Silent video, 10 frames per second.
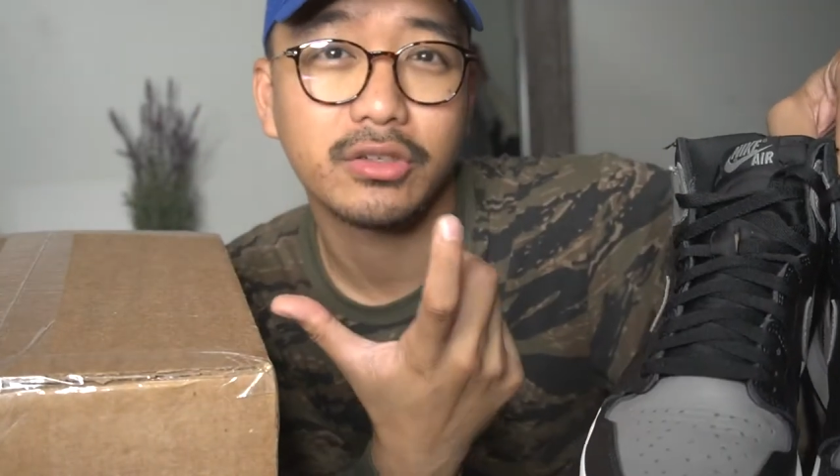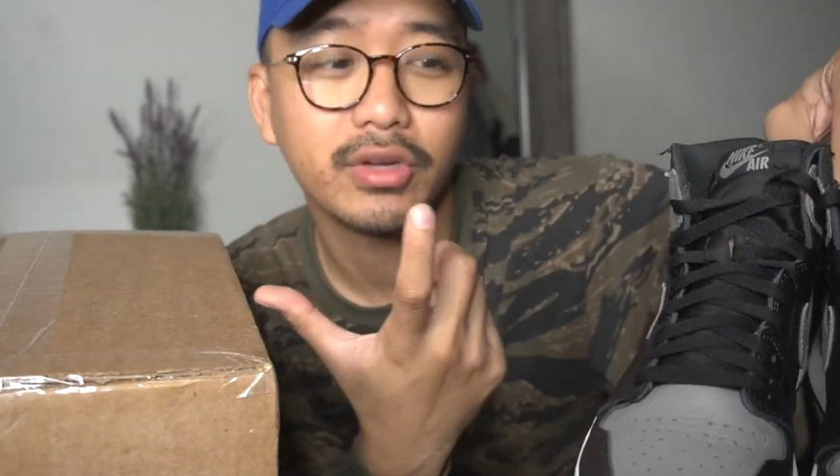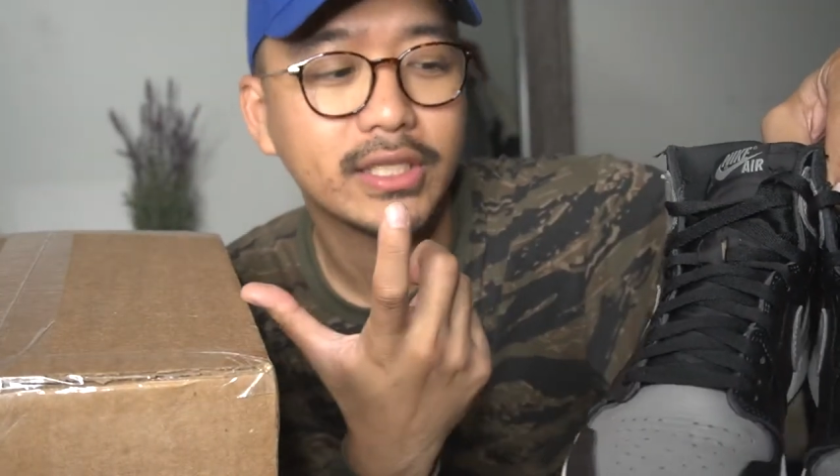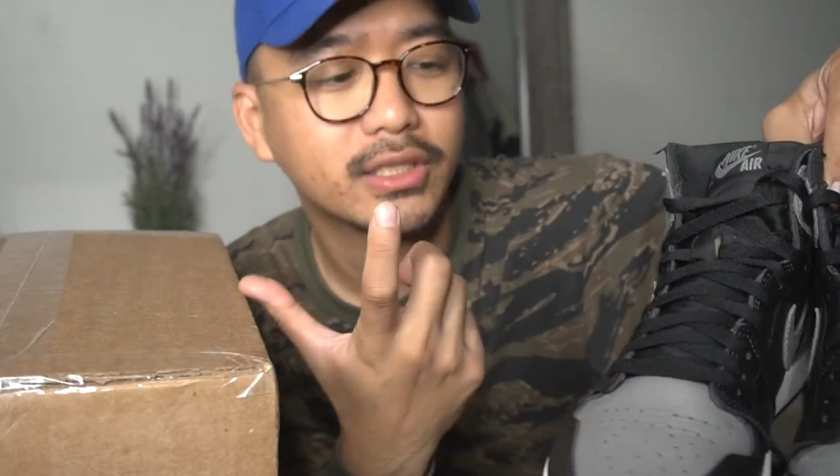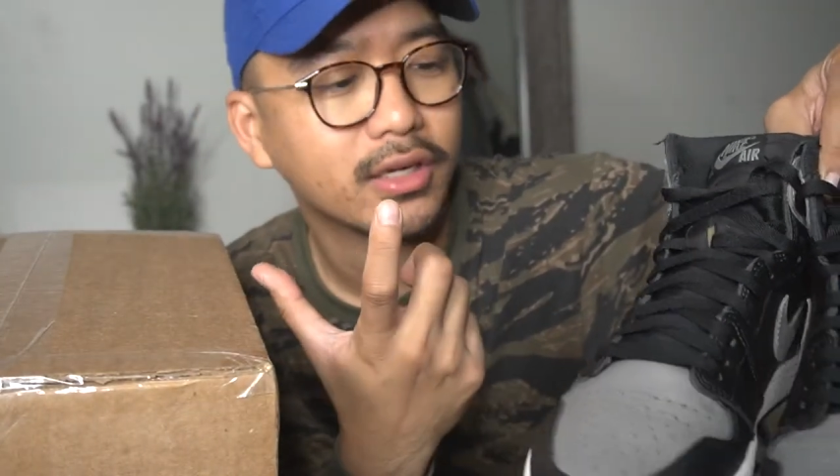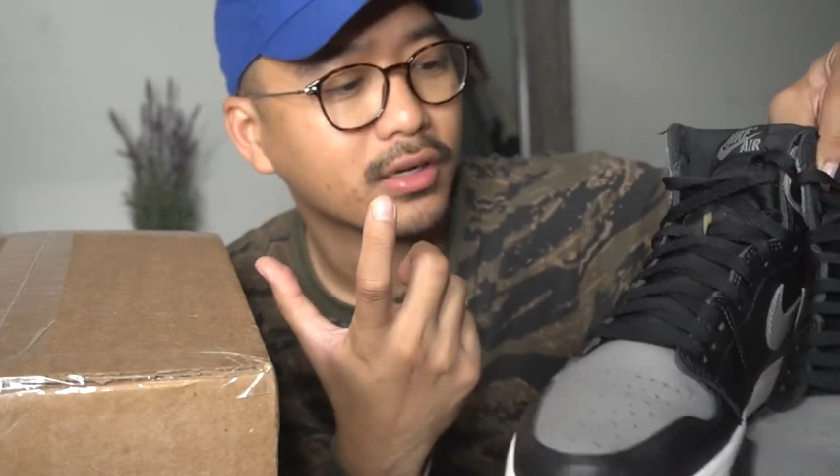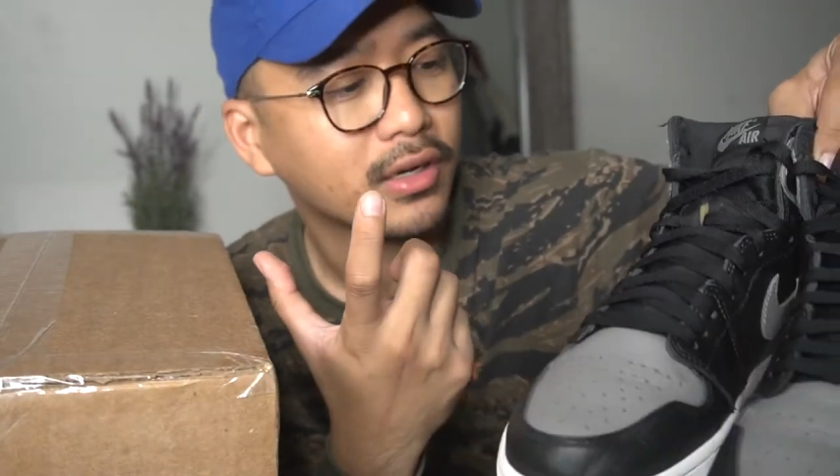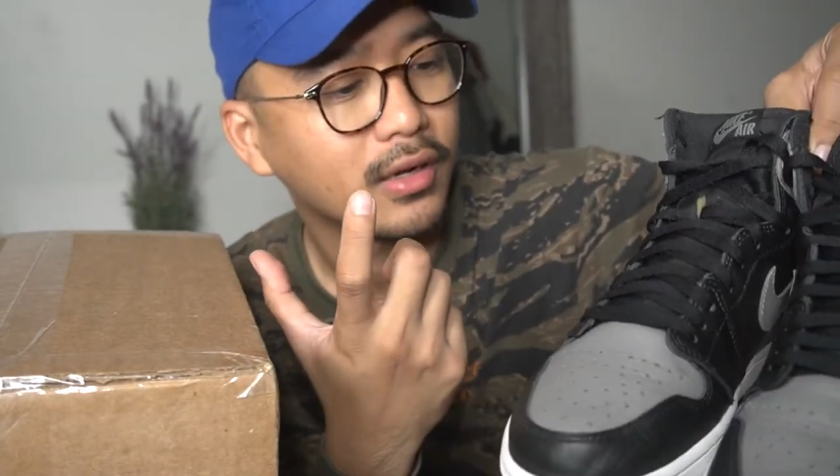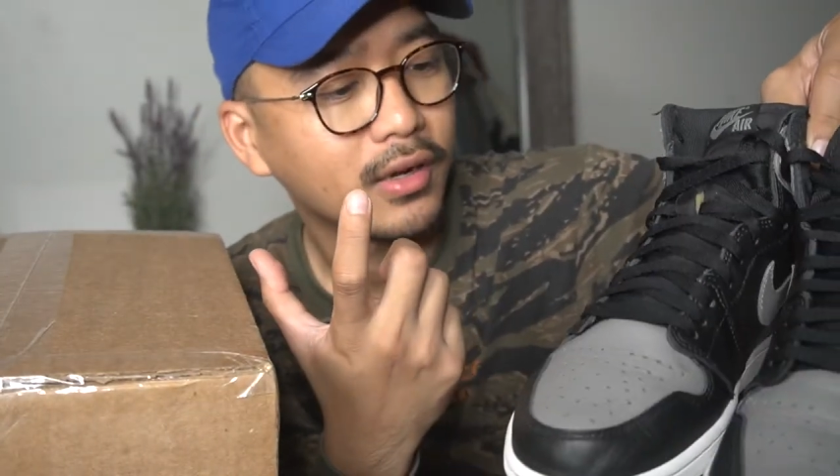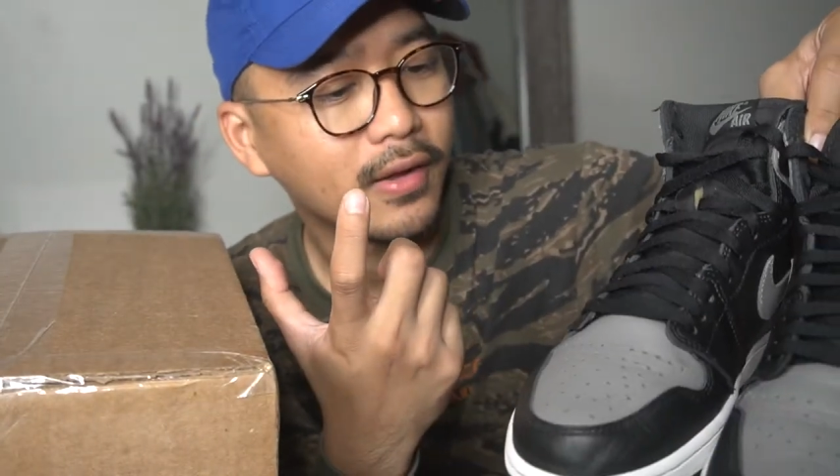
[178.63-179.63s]
eraser.
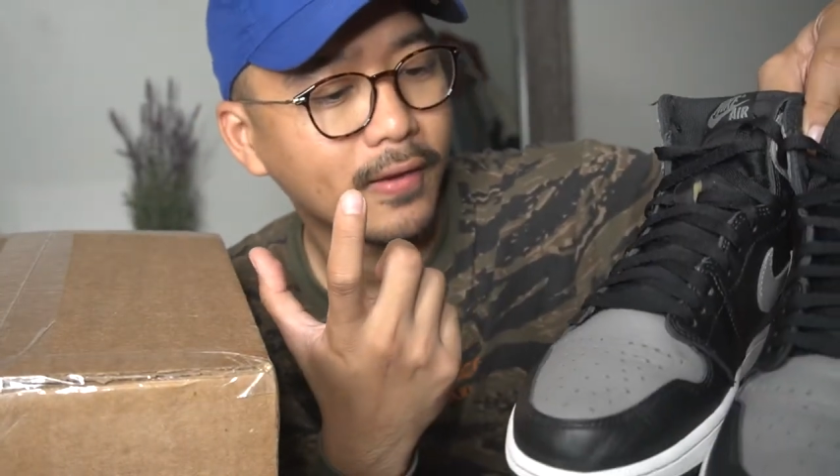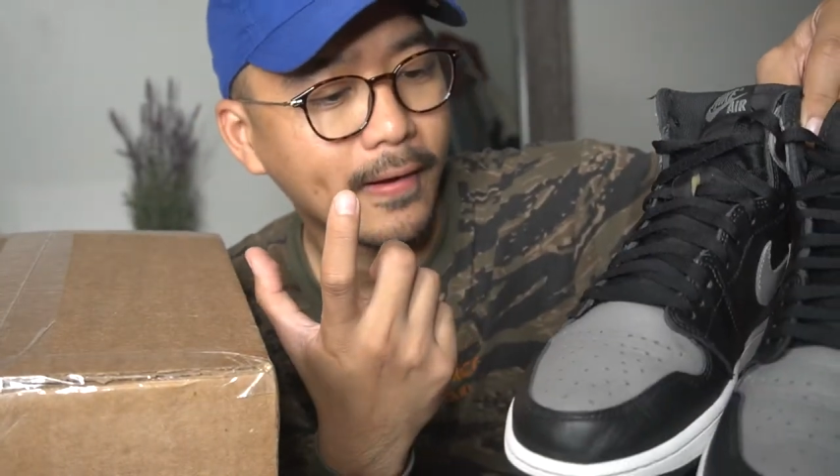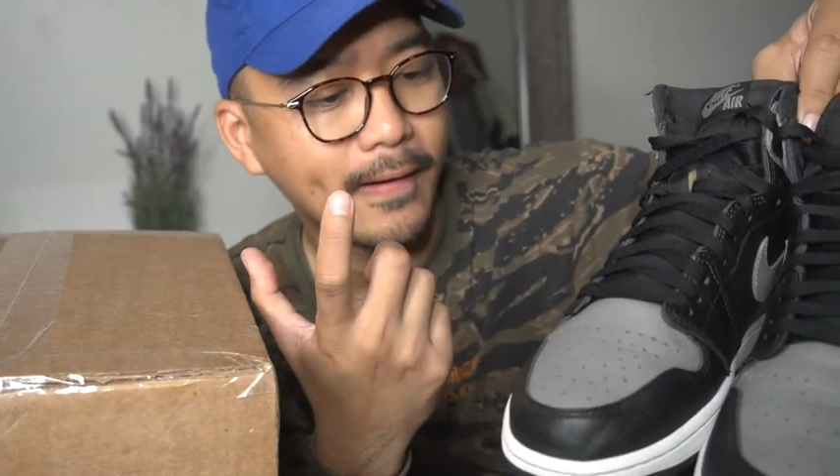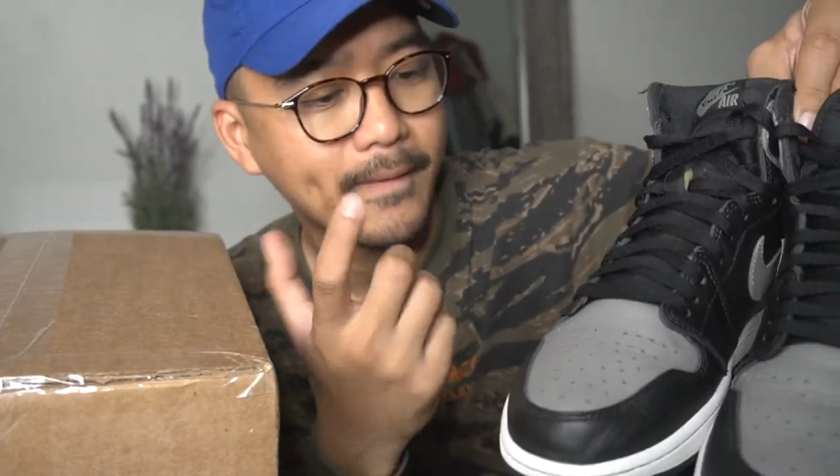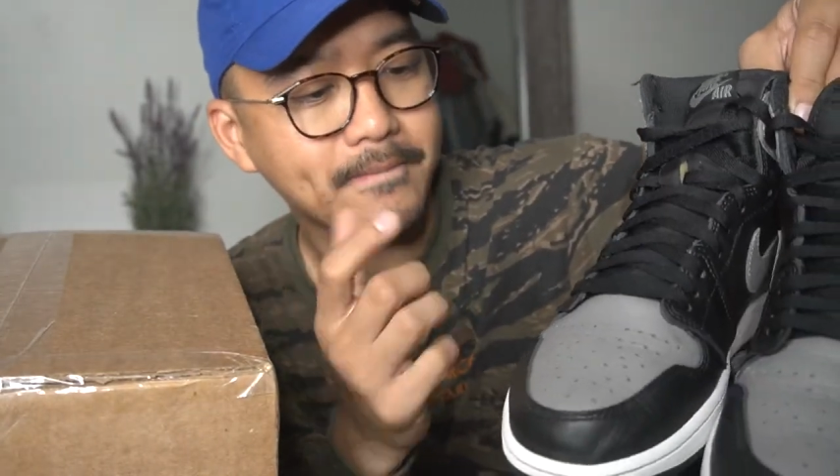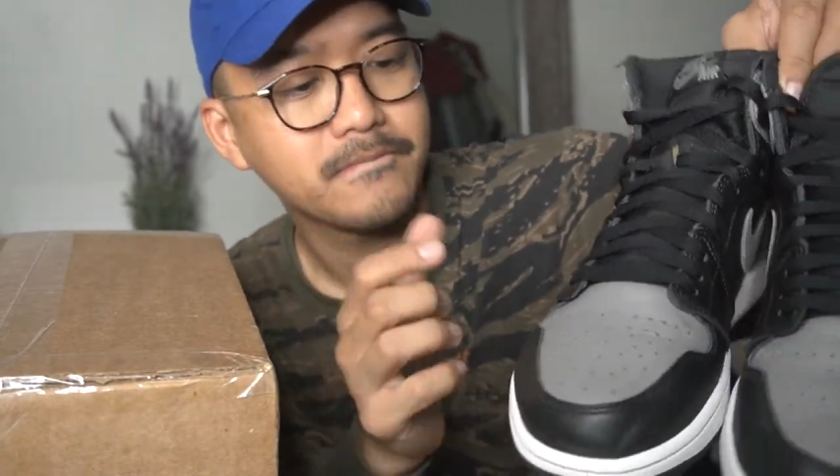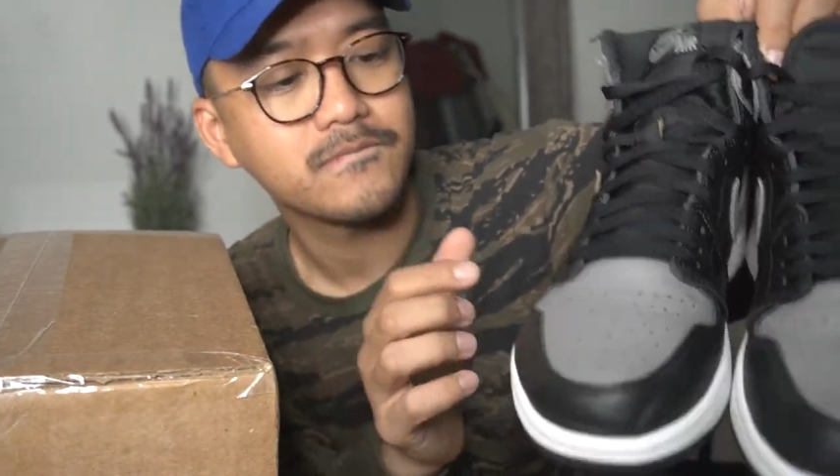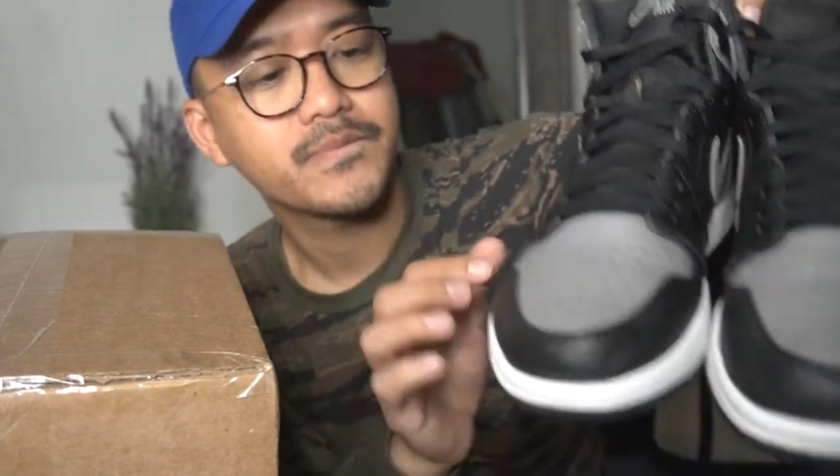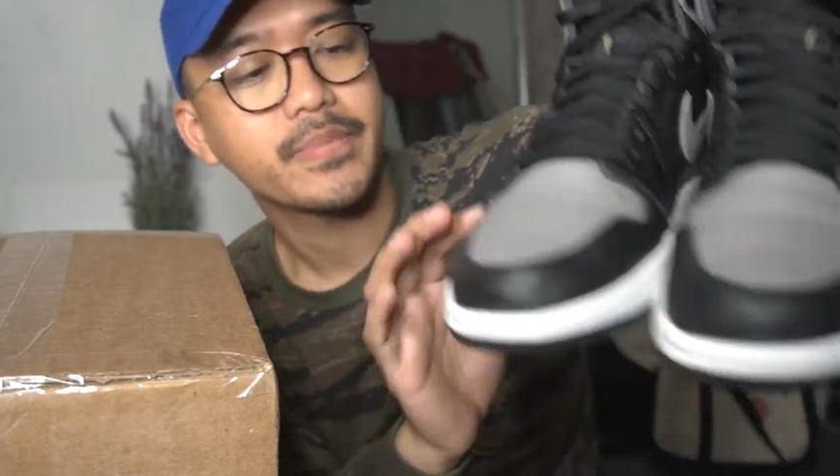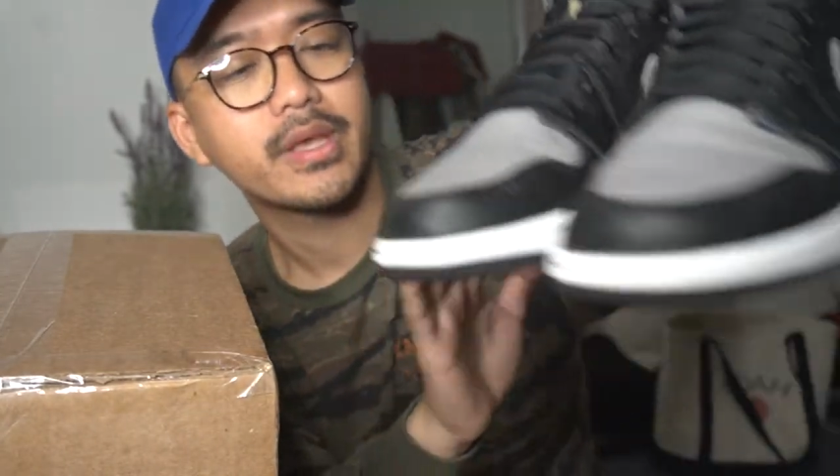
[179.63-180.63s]
Um,